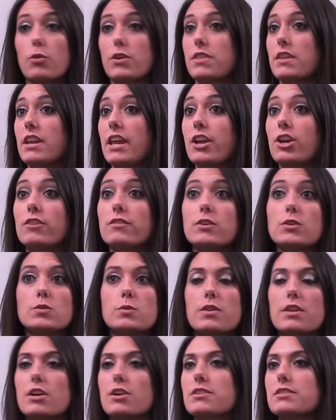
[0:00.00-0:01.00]
within interviews
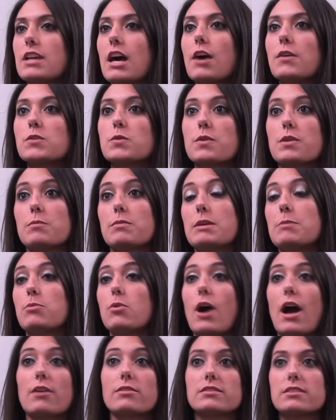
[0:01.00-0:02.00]
within ourselves, within
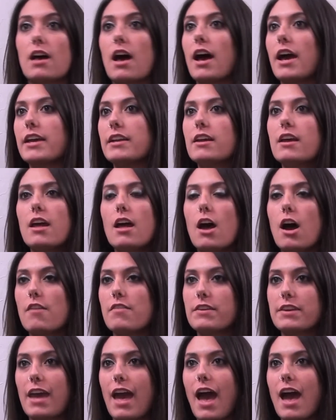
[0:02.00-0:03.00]
people outside of
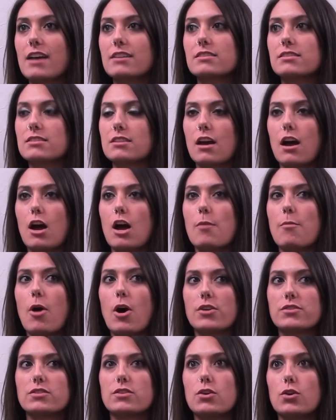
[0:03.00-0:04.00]
the cast,
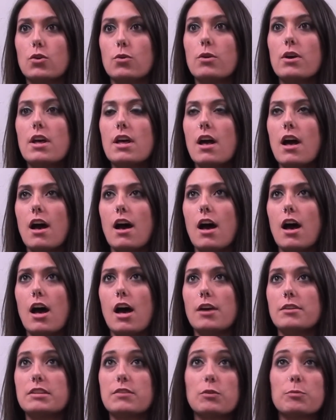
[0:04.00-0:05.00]
also
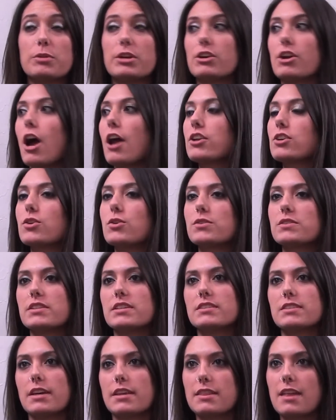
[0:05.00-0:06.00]
different periodicals,
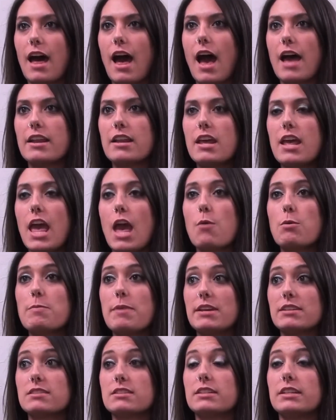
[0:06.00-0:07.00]
things like that, and we
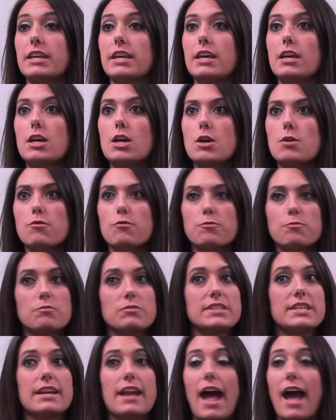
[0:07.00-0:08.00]
basically
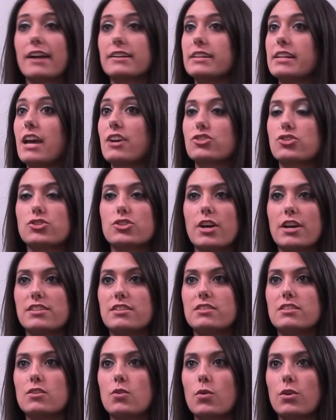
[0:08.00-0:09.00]
did acting
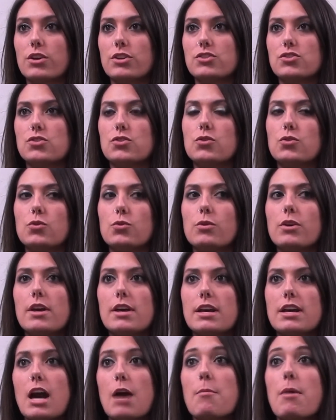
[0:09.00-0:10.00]
exercises in order to
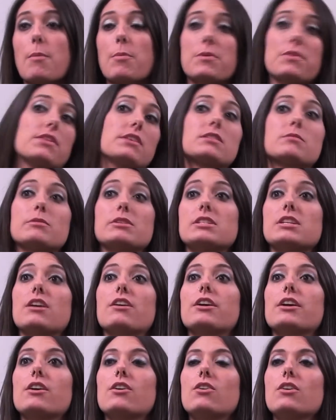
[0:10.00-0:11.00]
come up with this
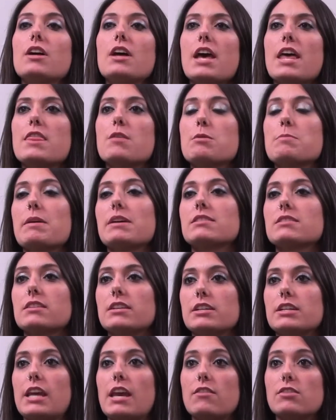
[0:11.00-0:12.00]
material. And then we
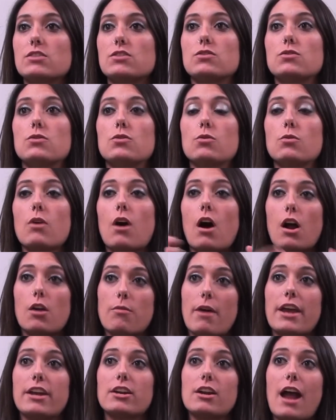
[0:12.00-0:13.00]
basically gave it to our
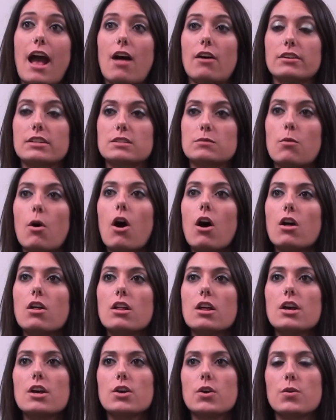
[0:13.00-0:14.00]
writer, Alex
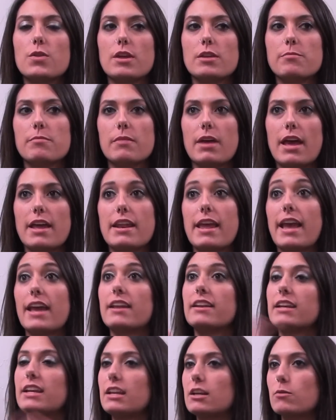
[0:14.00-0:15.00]
Wall, and
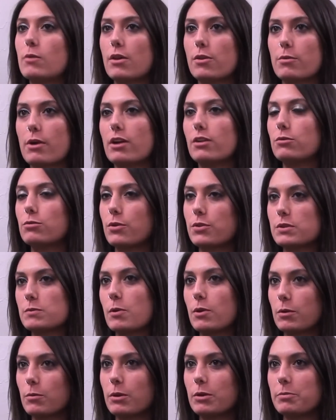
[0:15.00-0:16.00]
Ann Eden Weatherell, who wrote the
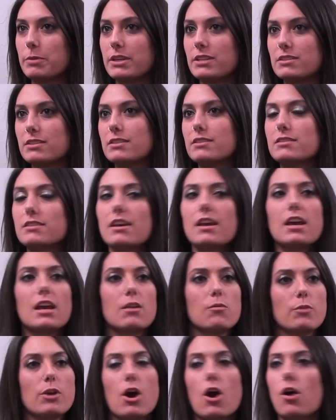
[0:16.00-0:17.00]
spoken word pieces.
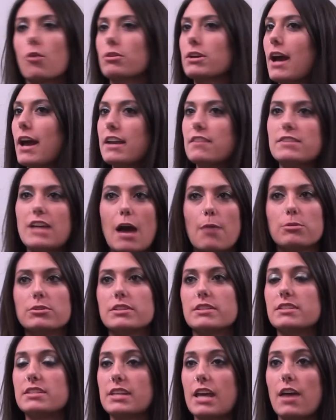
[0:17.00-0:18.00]
And we all kind of
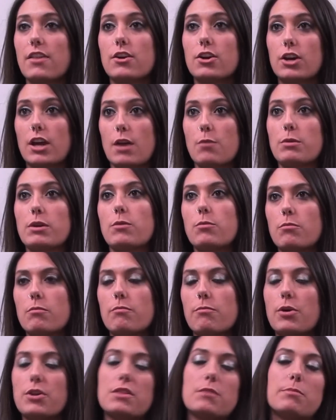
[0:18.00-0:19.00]
dabbled in together, and we
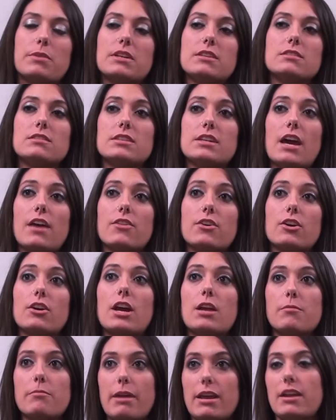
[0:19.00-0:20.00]
put the piece together
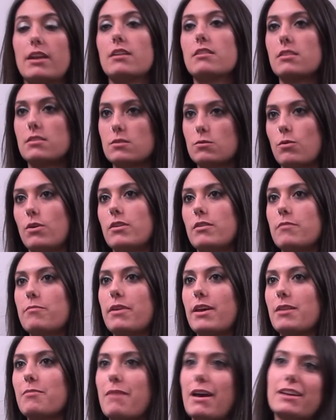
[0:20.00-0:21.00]
and made it this one
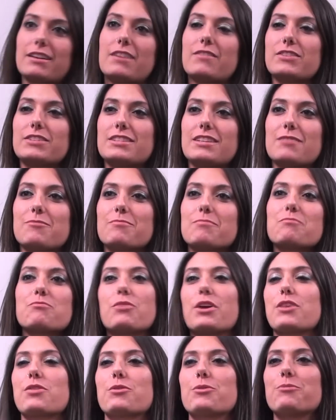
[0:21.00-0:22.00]
big, magnificent
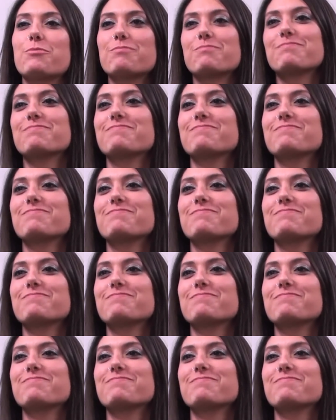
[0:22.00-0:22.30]
breakthrough.